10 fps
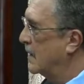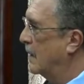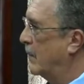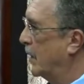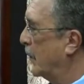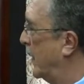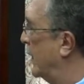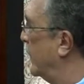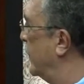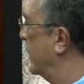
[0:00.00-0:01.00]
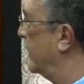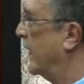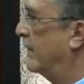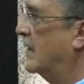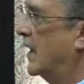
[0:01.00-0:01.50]
about whether
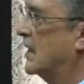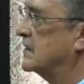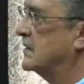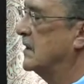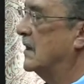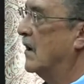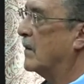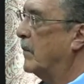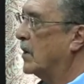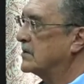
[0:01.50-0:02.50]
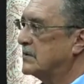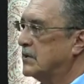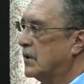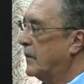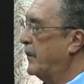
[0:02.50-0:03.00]
$35 in the lockbox is going
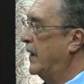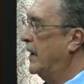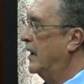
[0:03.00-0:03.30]
to pay